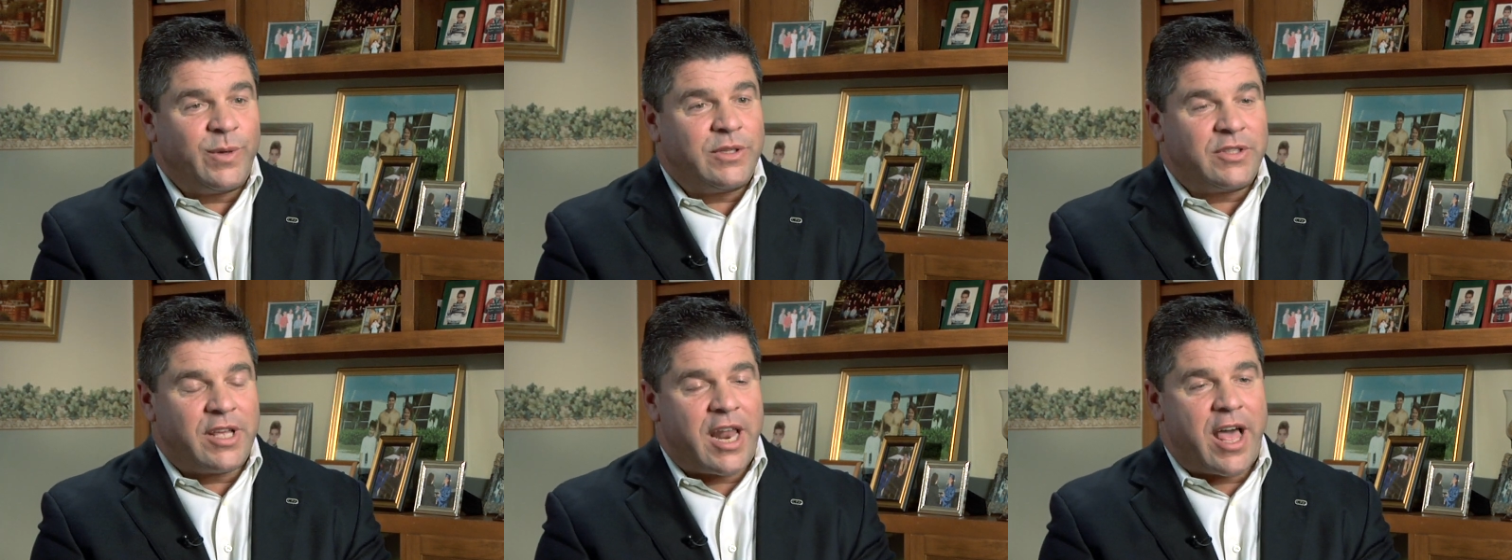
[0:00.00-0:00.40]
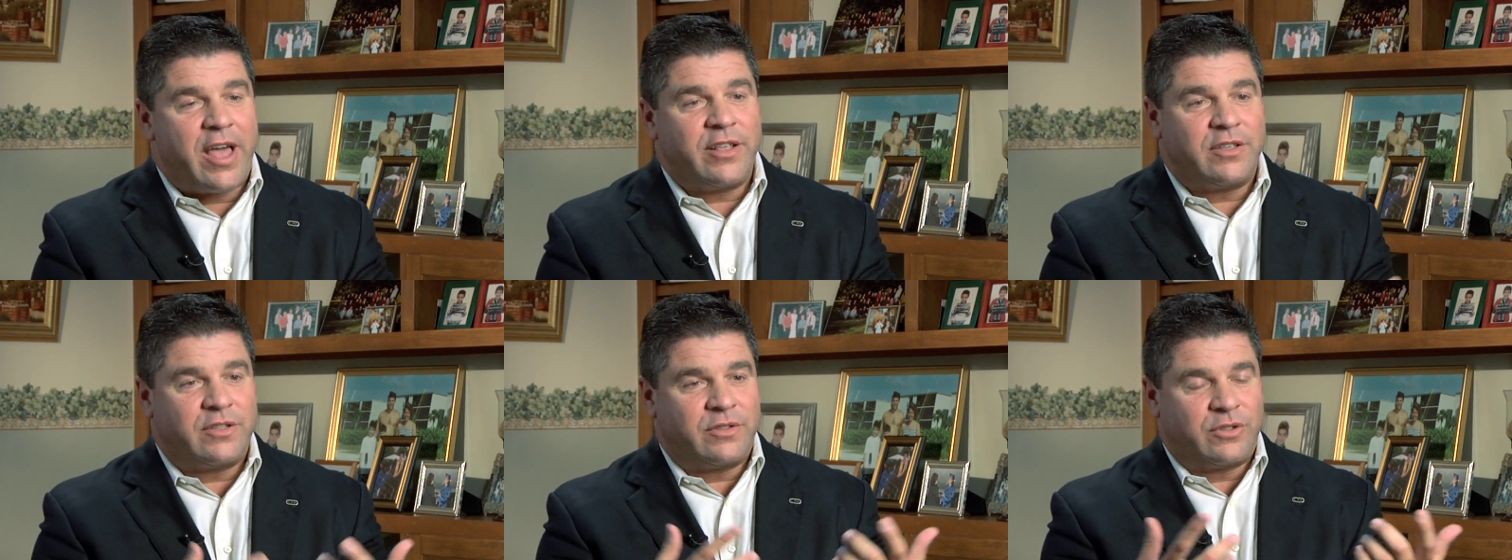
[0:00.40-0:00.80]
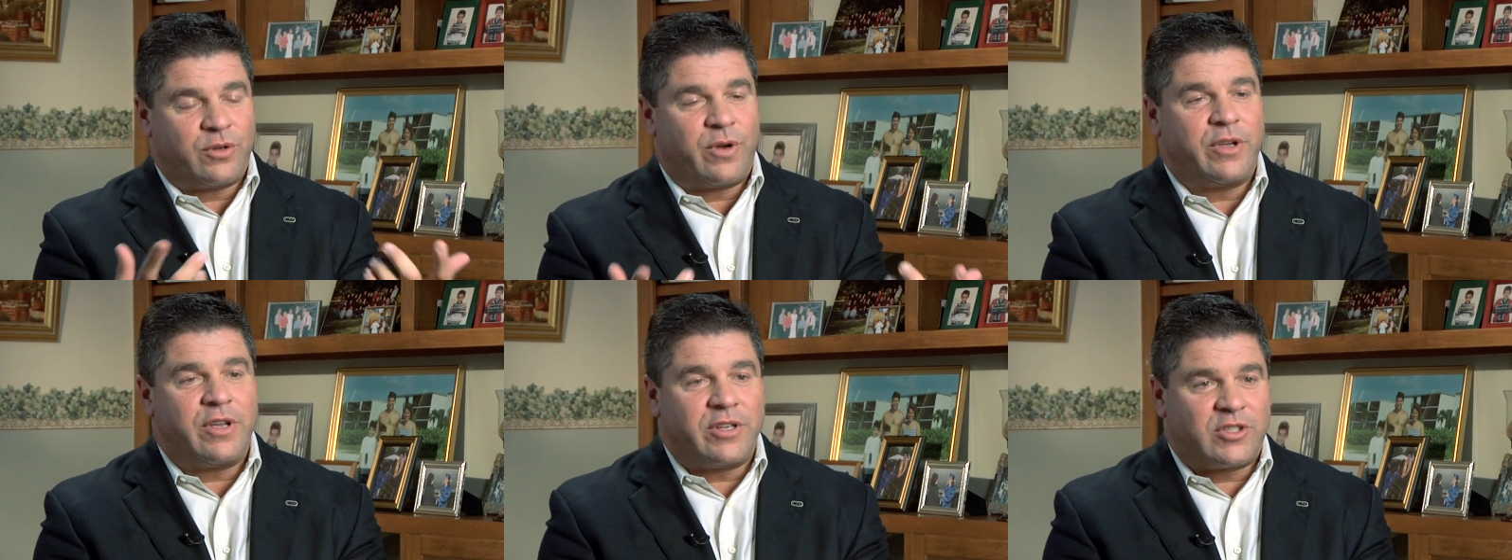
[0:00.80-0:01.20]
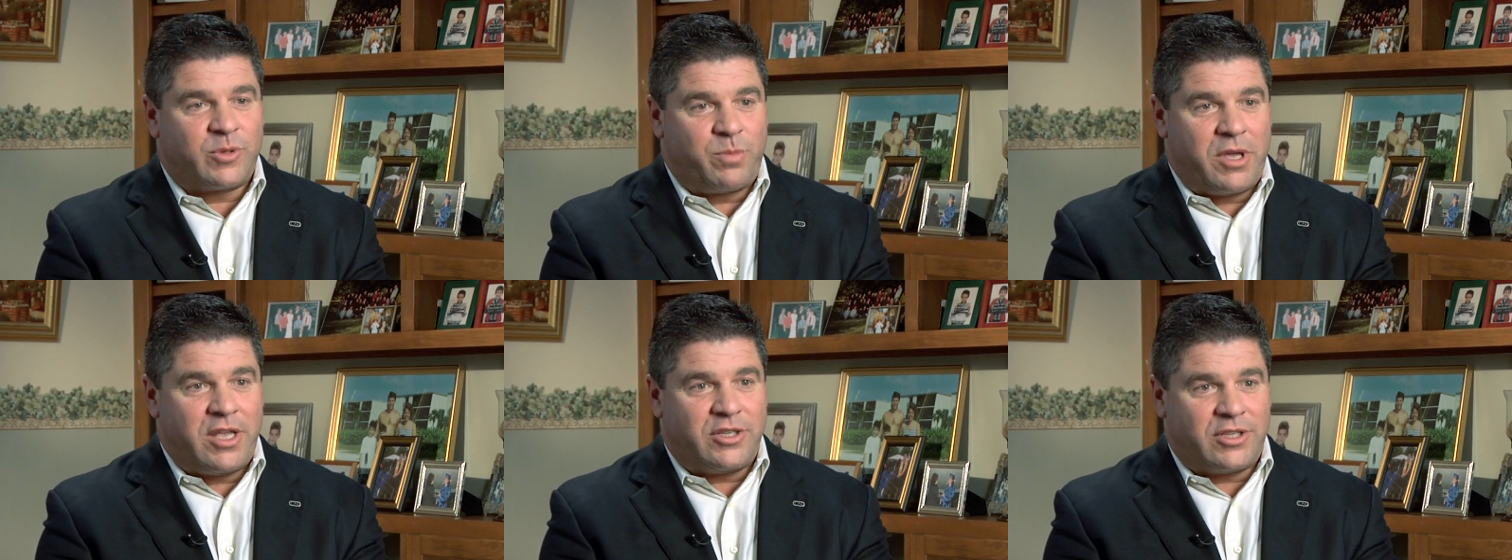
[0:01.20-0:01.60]
He said, "I saw your
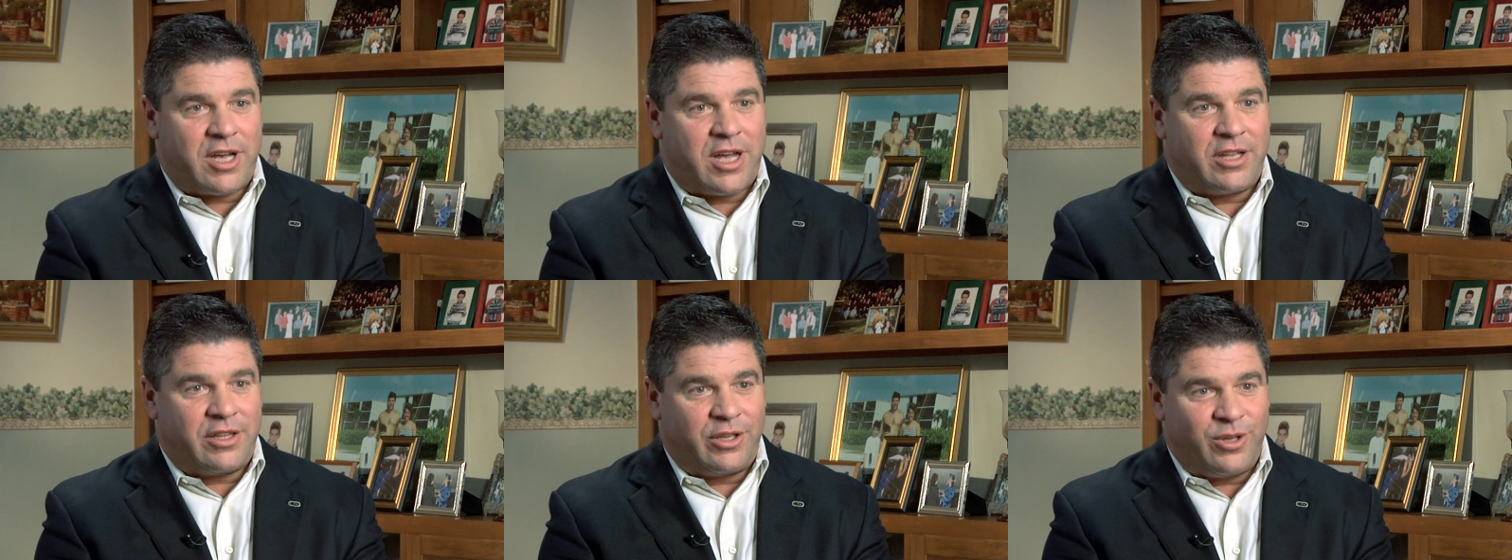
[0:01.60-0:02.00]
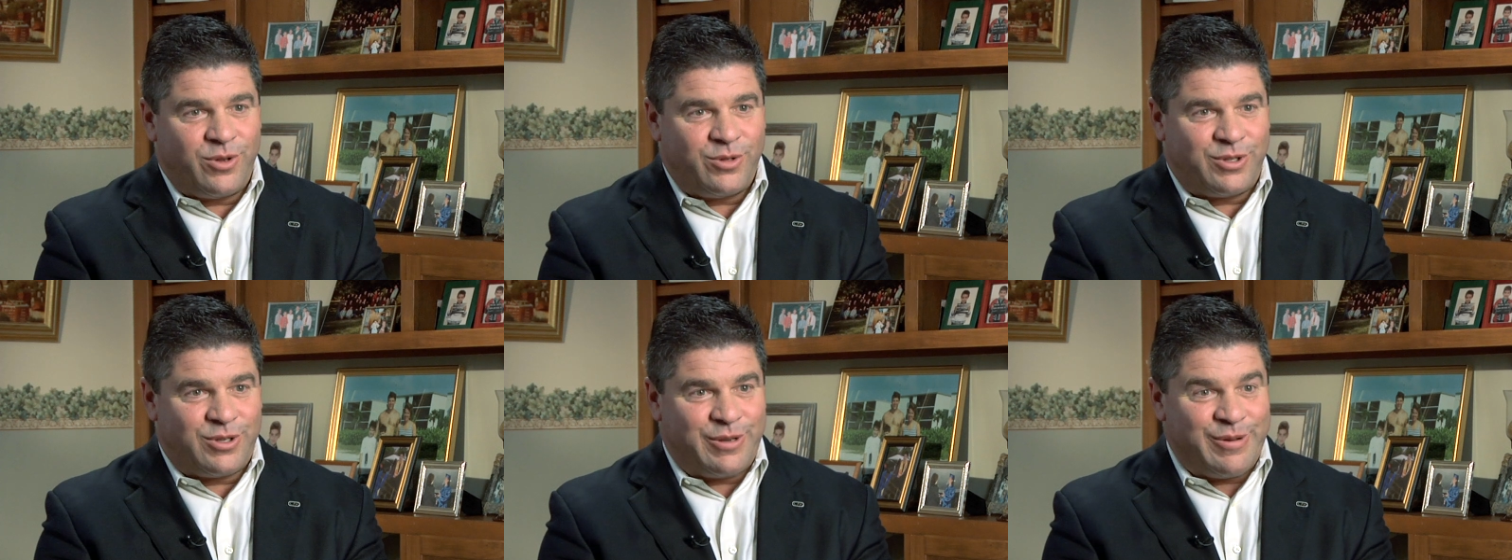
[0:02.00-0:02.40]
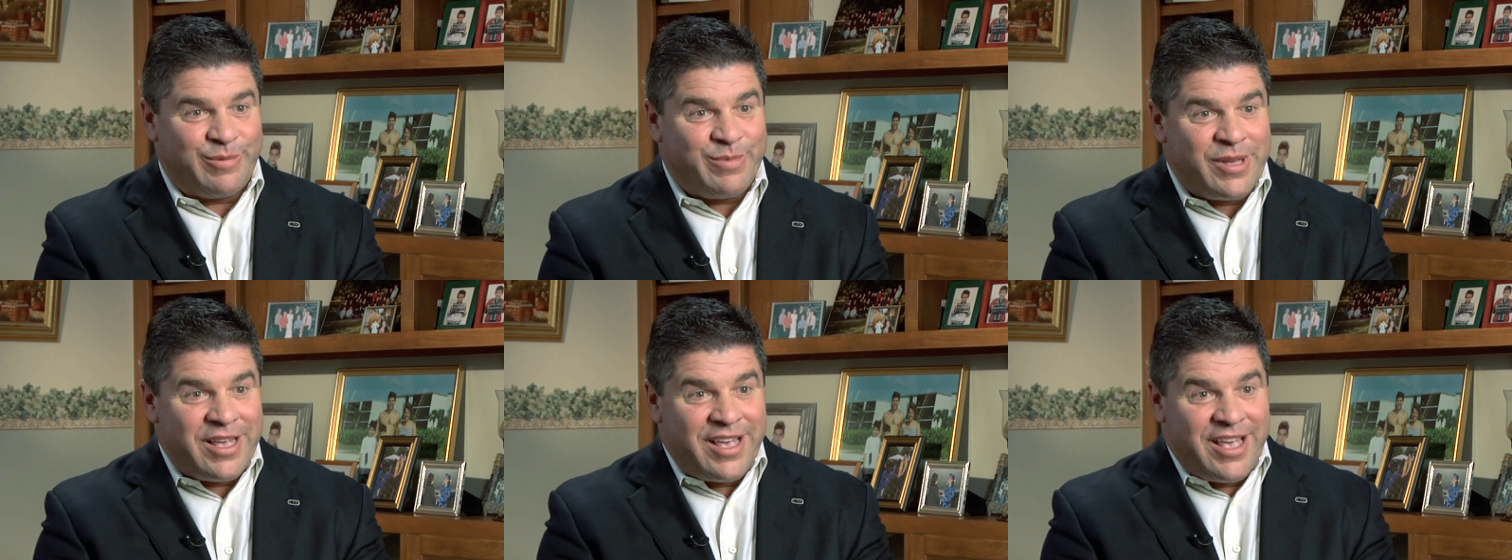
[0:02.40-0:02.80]
speech on YouTube